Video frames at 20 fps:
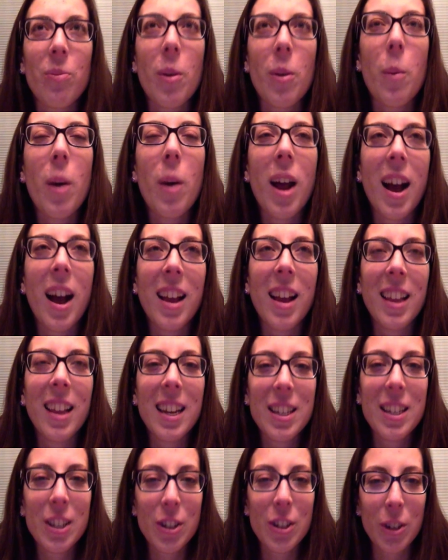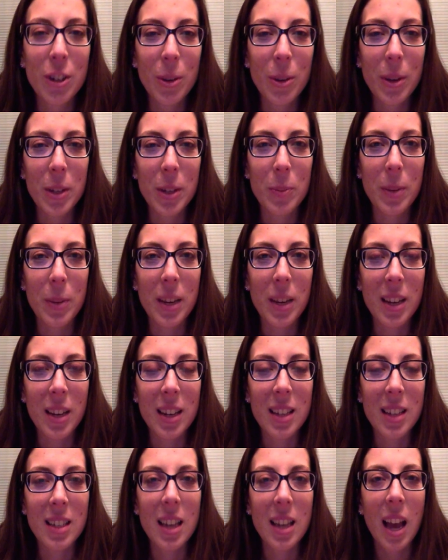what I like to do is
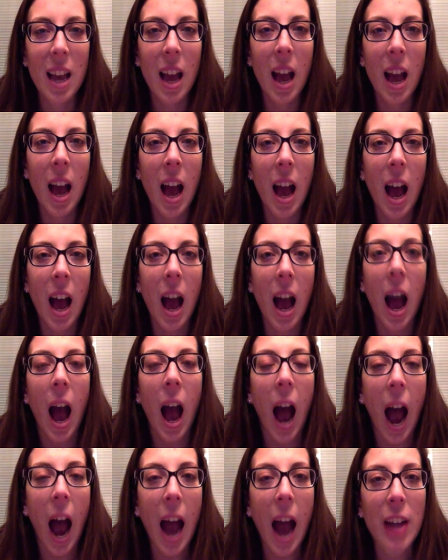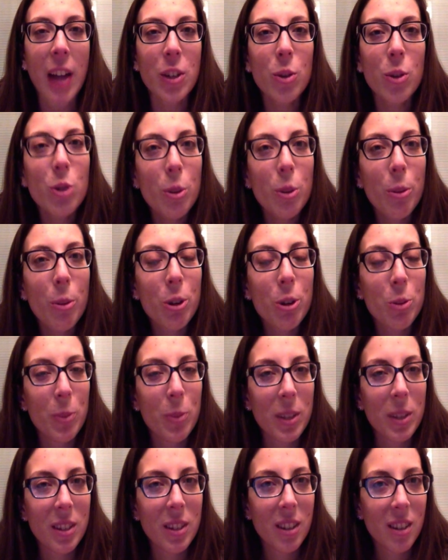because I do so much
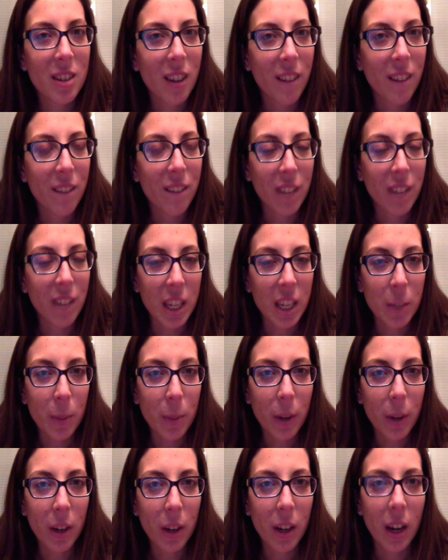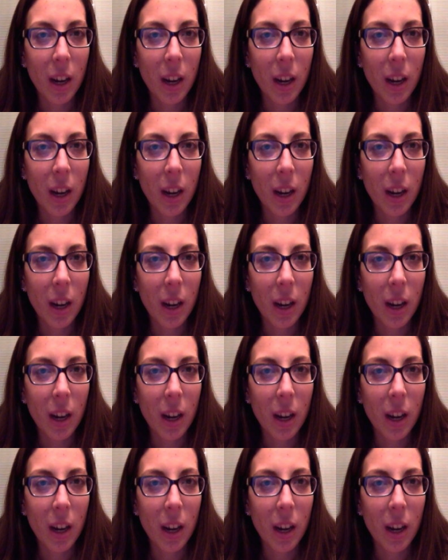business on Facebook,